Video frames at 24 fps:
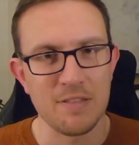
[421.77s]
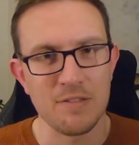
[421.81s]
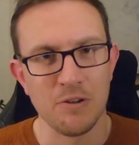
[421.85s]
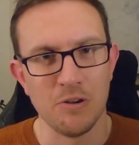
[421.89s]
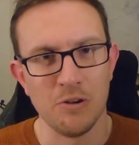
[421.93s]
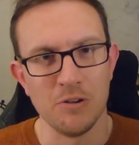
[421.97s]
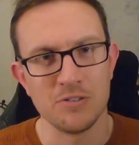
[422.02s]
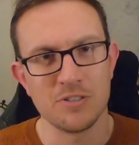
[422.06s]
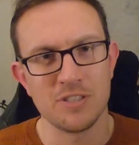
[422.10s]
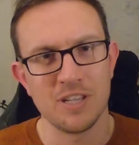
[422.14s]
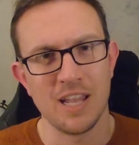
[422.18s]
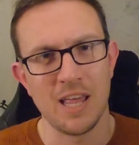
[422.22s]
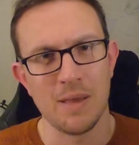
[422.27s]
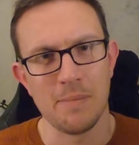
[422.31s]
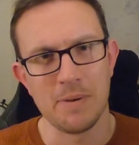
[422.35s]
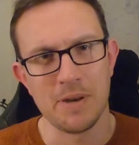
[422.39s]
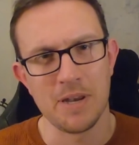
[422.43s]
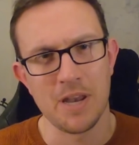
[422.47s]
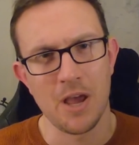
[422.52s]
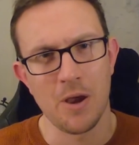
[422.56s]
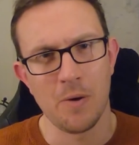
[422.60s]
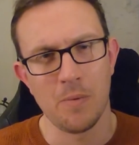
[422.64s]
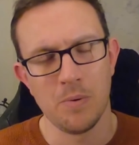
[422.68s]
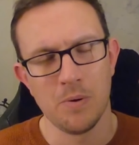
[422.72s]
hear your thoughts, so let
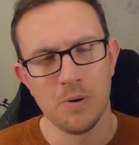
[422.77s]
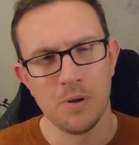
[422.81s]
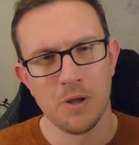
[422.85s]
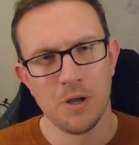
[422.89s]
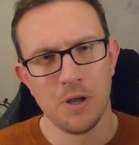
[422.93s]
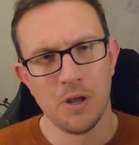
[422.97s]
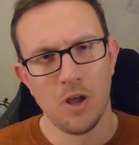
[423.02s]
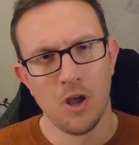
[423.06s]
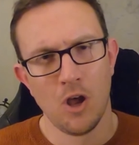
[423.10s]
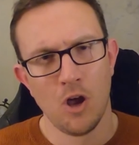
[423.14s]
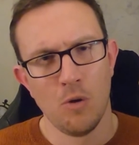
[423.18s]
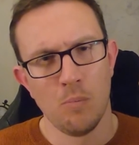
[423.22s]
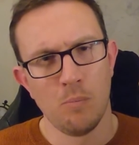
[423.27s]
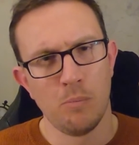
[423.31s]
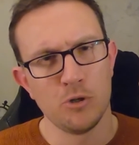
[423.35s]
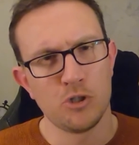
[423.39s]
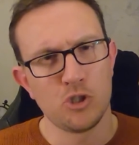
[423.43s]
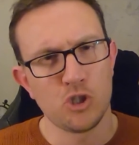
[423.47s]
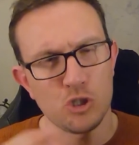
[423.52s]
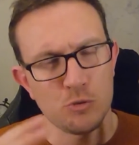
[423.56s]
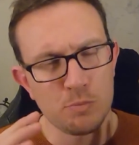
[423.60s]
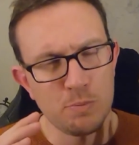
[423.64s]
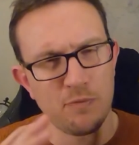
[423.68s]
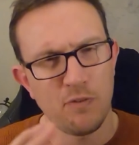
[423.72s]
me know.
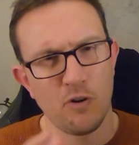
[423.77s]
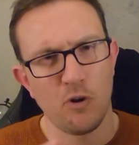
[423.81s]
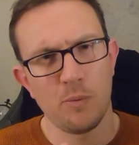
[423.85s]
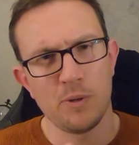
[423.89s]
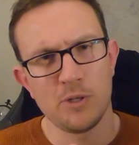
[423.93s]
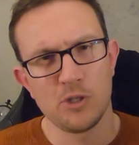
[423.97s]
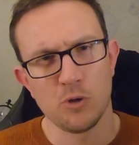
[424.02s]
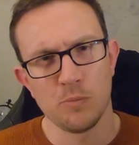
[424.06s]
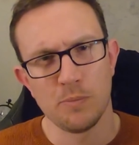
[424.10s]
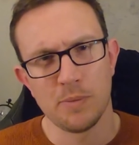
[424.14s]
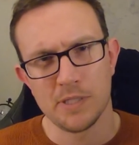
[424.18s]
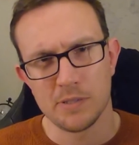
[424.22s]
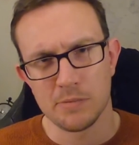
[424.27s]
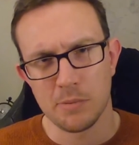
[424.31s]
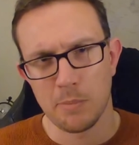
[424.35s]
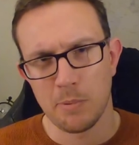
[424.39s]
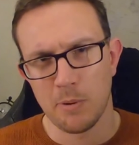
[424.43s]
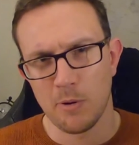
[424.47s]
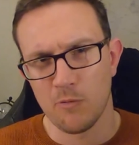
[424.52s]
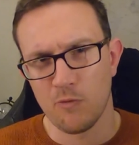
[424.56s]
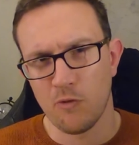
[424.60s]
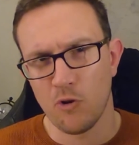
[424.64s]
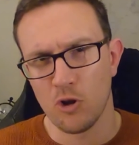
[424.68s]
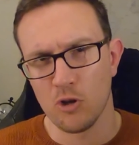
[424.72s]
But just before we jump into my
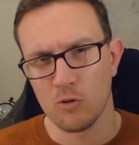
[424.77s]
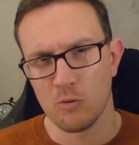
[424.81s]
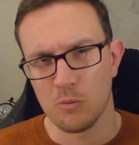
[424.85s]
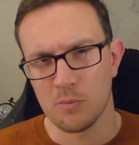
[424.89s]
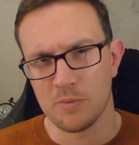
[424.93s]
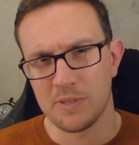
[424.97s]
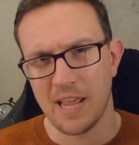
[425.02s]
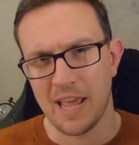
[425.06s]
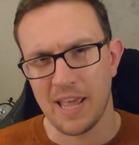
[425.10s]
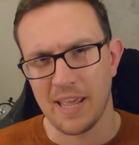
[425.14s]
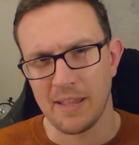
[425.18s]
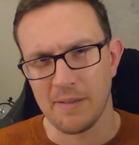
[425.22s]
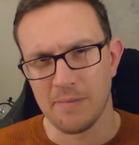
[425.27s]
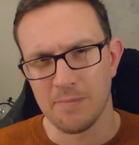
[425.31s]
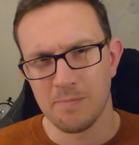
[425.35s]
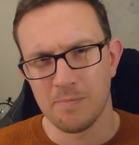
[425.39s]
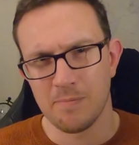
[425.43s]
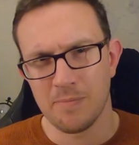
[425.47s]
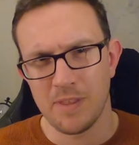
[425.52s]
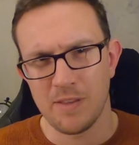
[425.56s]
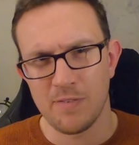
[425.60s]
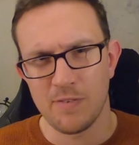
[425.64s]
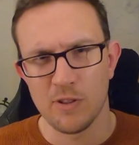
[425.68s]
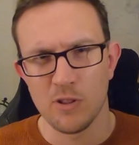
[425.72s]
portfolio update,
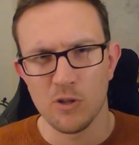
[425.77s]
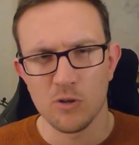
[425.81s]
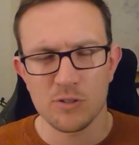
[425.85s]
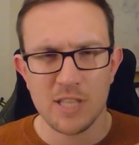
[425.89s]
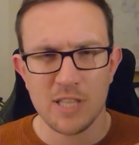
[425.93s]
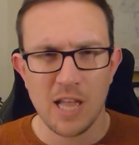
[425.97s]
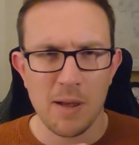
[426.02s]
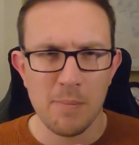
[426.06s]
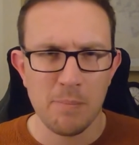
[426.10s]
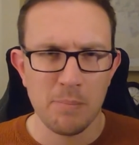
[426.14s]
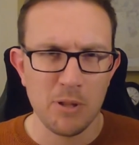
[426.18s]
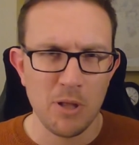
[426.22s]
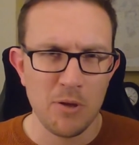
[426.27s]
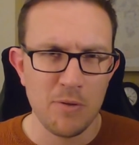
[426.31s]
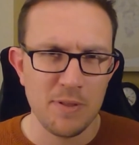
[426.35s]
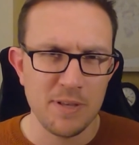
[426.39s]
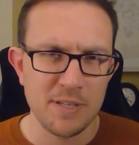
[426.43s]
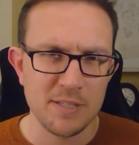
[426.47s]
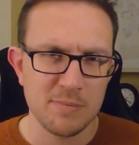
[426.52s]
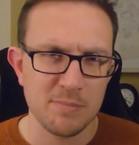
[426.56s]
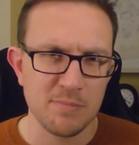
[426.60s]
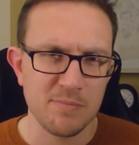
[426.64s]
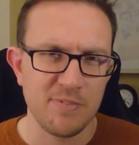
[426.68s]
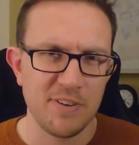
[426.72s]
if you look down below
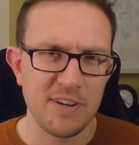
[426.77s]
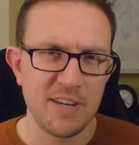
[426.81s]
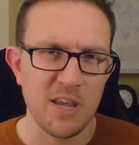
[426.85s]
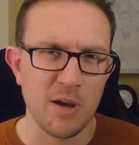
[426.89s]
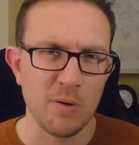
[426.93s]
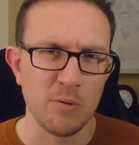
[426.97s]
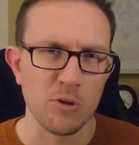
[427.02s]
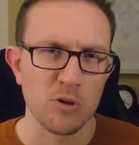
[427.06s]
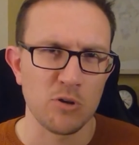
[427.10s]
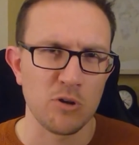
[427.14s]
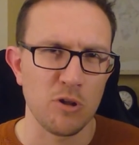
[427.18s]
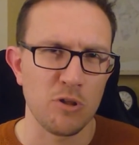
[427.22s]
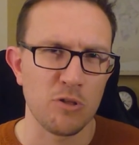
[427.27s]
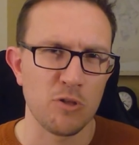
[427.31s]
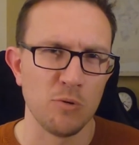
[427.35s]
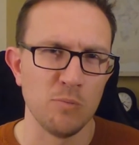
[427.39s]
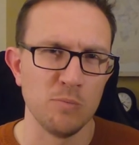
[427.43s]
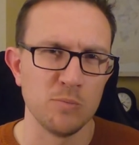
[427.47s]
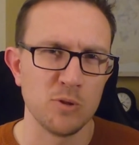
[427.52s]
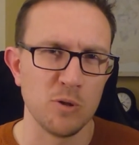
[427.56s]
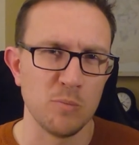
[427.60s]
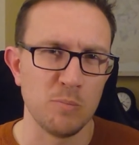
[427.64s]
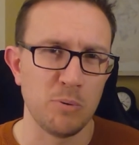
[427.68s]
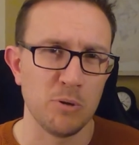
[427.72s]
this video and look at the
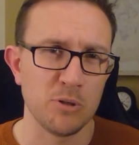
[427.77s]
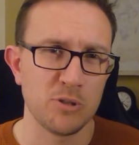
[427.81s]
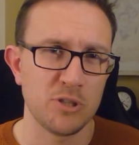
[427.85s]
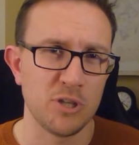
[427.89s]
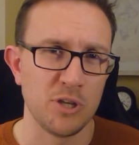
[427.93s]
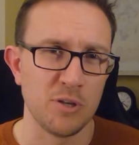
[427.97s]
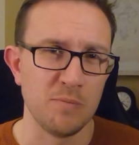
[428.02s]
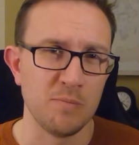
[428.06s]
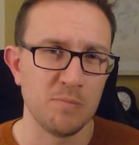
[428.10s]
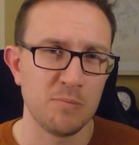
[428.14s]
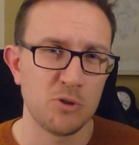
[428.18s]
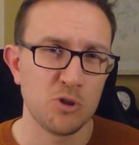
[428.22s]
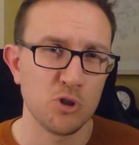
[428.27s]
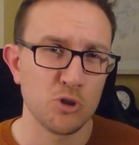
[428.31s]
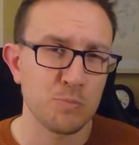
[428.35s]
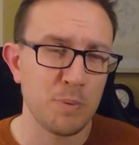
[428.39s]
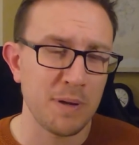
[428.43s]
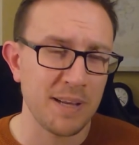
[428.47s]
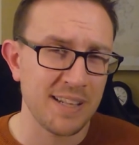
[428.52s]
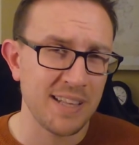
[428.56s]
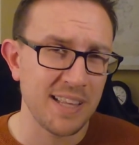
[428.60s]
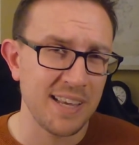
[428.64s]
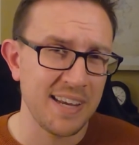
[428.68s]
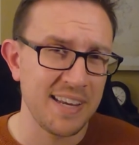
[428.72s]
thumbs up button,
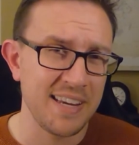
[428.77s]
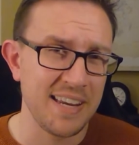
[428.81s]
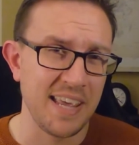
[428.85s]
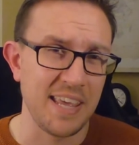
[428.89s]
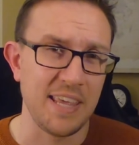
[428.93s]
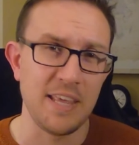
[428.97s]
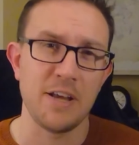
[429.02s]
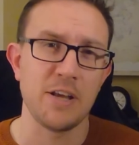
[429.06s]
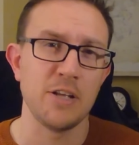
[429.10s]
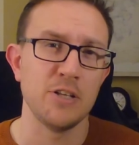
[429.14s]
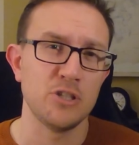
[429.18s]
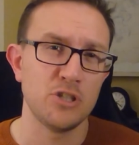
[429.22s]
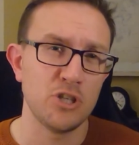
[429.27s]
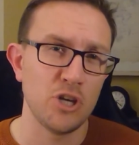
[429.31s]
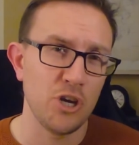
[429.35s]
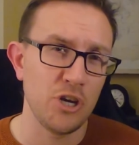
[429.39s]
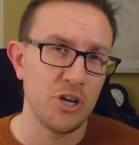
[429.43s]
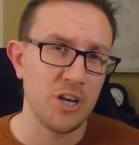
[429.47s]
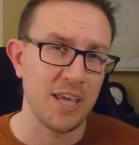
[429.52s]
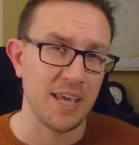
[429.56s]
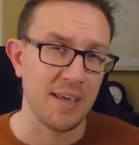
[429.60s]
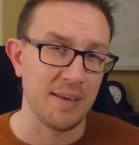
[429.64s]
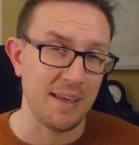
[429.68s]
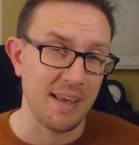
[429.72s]
just by clicking it, you can
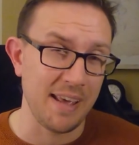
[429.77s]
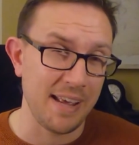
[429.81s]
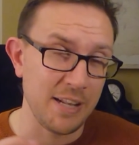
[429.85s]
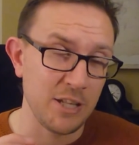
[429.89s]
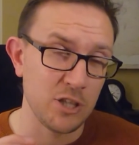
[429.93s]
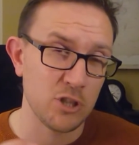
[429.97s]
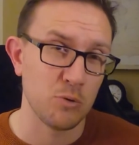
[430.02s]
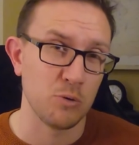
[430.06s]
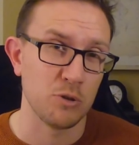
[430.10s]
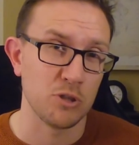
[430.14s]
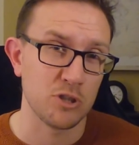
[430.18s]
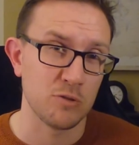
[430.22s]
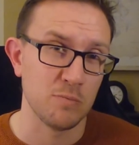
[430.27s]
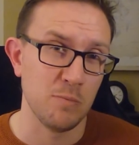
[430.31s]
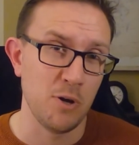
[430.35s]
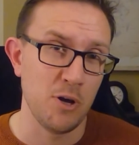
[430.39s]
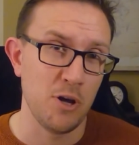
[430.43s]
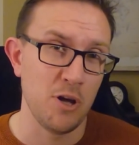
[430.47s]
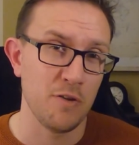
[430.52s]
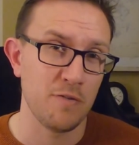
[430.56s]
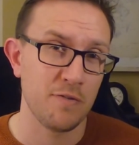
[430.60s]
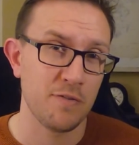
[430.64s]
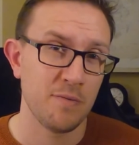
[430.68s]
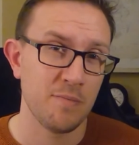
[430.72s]
turn it into a
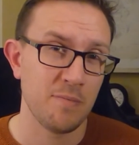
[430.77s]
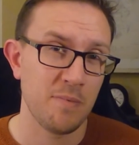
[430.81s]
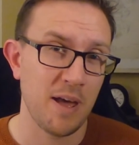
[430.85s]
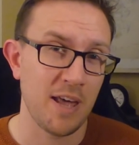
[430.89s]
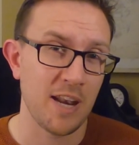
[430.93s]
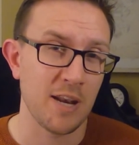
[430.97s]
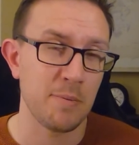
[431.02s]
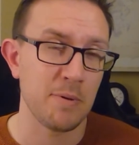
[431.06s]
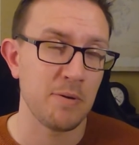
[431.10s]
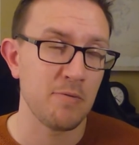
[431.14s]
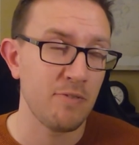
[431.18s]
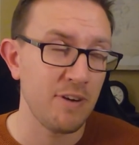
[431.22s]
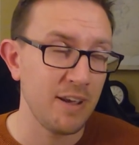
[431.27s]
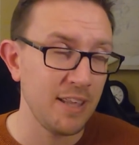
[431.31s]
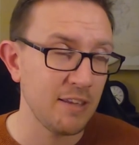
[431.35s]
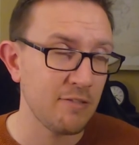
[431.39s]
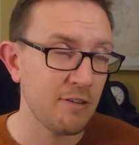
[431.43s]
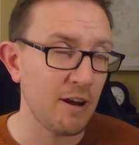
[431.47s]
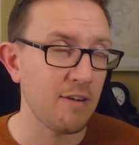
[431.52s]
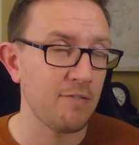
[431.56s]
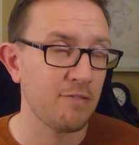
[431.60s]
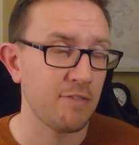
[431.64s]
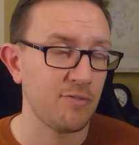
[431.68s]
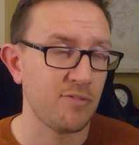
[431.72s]
Smurf. And I'd be
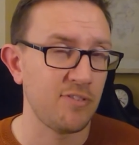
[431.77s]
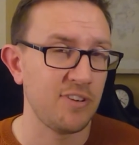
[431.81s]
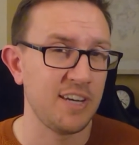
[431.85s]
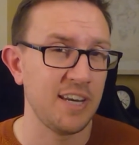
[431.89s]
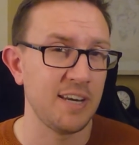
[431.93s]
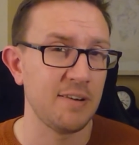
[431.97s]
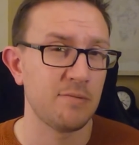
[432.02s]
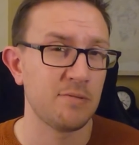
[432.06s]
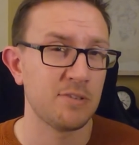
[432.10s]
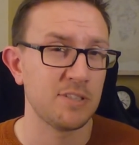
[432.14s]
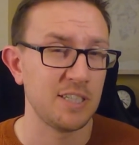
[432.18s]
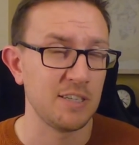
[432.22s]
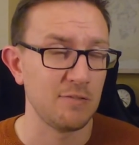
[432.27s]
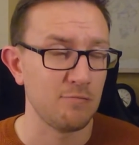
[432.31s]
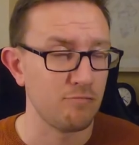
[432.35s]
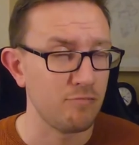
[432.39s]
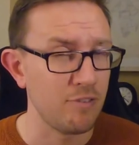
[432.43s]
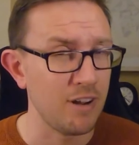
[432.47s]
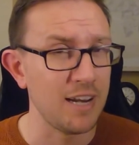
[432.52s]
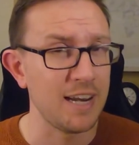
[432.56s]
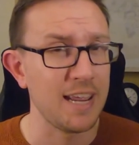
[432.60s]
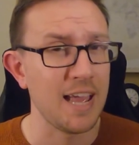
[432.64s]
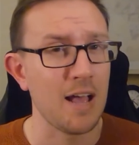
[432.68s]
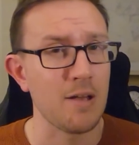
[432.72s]
really grateful if you did, because it
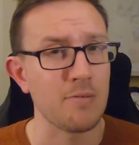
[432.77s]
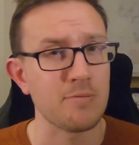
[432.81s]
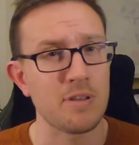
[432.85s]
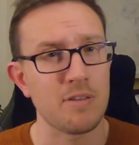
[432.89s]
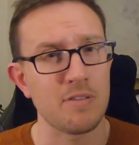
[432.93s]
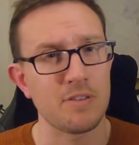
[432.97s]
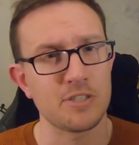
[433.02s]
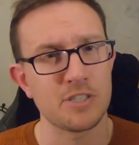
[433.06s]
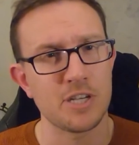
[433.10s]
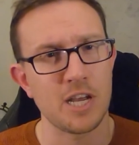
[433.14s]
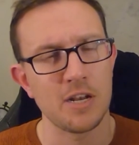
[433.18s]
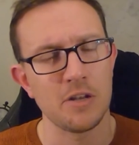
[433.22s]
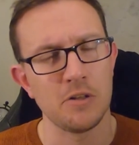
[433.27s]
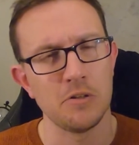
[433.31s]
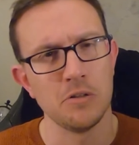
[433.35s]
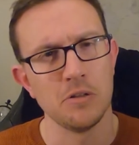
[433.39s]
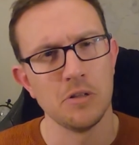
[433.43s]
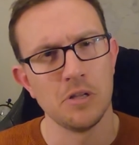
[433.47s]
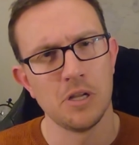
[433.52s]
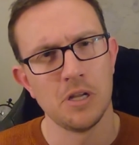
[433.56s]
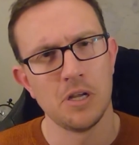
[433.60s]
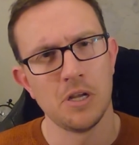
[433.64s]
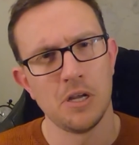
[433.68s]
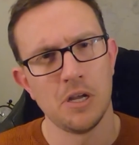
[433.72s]
really helps out the
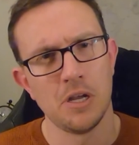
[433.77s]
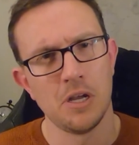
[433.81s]
channel.